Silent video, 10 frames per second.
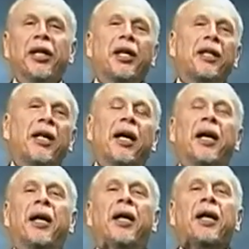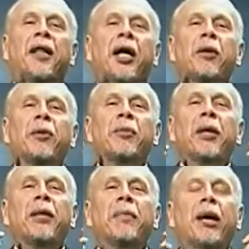and there would
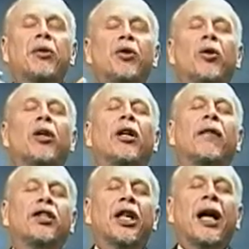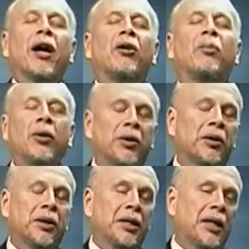be Michael Jordan and the Chicago
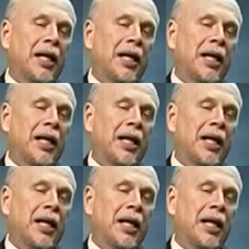Bulls.